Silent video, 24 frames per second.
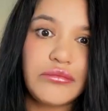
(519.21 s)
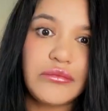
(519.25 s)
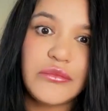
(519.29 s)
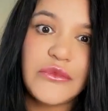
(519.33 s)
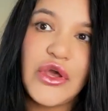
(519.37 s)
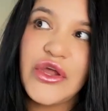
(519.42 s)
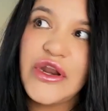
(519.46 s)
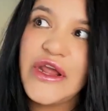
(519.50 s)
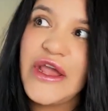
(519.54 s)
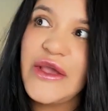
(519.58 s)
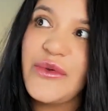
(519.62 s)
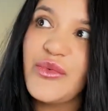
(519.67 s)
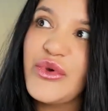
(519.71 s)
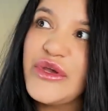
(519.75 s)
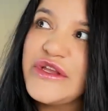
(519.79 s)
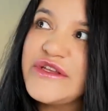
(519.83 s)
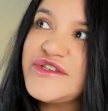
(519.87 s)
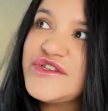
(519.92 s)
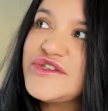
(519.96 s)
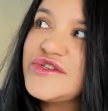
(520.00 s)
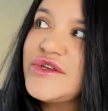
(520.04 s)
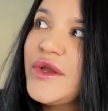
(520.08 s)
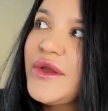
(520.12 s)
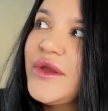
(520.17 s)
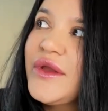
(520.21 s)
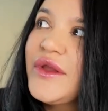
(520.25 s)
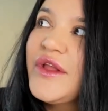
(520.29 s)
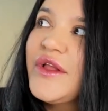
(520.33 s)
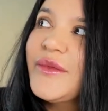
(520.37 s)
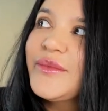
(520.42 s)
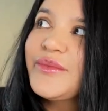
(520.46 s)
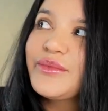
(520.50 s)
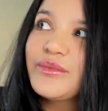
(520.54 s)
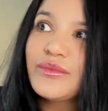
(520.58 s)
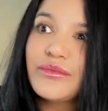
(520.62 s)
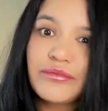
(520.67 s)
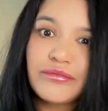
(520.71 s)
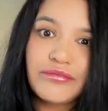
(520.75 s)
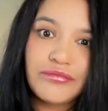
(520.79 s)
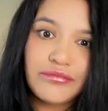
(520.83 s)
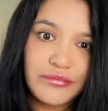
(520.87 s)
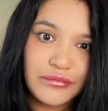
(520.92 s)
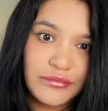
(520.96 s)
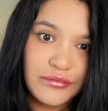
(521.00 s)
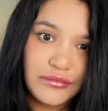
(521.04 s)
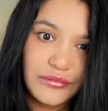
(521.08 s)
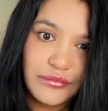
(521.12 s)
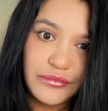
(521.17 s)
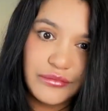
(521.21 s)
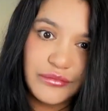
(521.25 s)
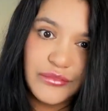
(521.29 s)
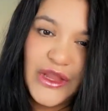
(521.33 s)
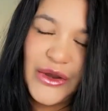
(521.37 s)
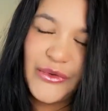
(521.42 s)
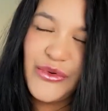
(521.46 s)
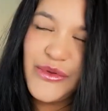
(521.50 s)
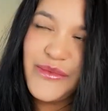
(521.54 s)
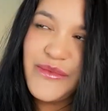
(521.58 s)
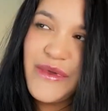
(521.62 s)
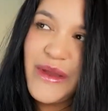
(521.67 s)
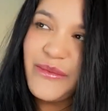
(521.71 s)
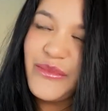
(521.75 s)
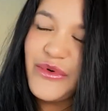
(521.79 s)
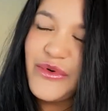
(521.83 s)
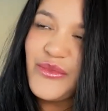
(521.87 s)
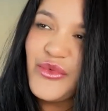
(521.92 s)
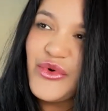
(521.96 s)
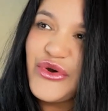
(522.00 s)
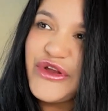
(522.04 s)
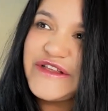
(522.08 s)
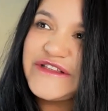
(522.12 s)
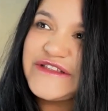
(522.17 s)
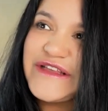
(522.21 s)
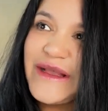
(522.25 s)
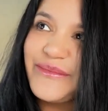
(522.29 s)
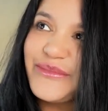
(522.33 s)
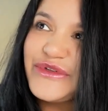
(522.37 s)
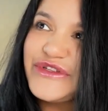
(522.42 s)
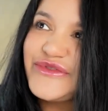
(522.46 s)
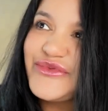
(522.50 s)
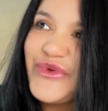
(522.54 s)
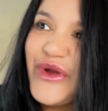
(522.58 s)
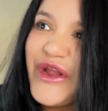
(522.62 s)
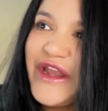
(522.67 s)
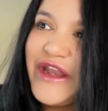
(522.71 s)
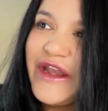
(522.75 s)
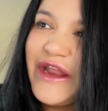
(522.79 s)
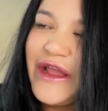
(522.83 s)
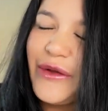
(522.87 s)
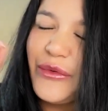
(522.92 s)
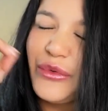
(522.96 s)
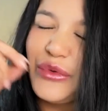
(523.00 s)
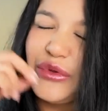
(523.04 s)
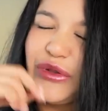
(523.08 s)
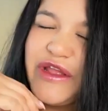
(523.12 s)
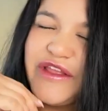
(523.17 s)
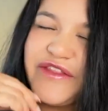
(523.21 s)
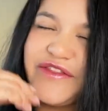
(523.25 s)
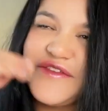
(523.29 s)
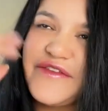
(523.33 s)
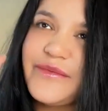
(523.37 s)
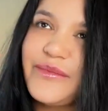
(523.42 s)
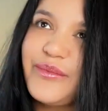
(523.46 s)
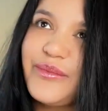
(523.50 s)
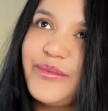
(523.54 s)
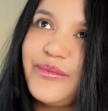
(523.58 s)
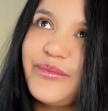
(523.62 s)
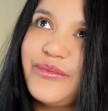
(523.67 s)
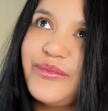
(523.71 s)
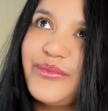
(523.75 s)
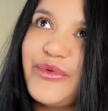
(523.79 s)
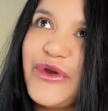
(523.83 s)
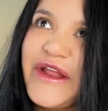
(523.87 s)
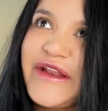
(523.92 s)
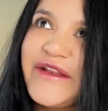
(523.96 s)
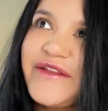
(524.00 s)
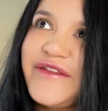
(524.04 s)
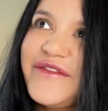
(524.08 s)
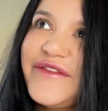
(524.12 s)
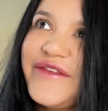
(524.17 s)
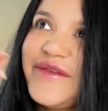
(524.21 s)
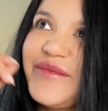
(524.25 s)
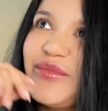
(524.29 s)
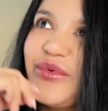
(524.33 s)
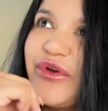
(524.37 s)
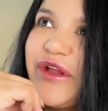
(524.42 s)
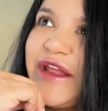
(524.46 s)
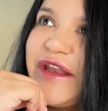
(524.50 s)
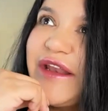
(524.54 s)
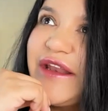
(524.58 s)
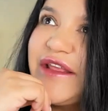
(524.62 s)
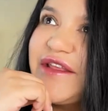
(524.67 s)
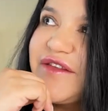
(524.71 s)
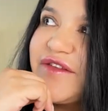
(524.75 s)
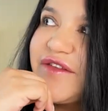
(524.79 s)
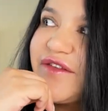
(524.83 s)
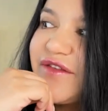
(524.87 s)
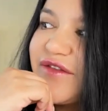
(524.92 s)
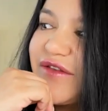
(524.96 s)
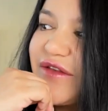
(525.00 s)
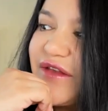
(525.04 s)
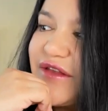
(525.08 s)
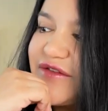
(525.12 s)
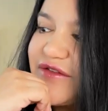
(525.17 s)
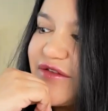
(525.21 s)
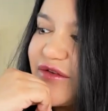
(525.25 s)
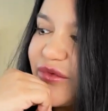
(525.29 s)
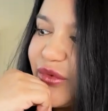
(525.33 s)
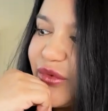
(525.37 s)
God, I wish I remember more examples right now. Like this pregnancy brain is is a